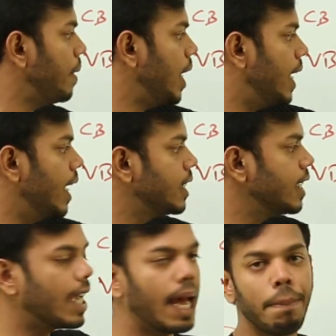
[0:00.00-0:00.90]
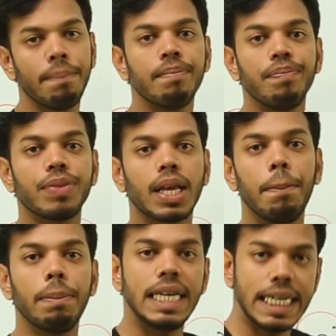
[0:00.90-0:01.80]
The energy gap
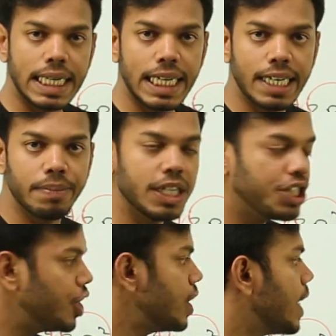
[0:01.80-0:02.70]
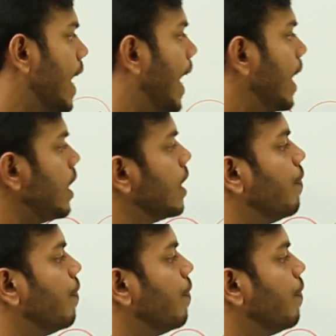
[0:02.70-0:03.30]
completely diminishes and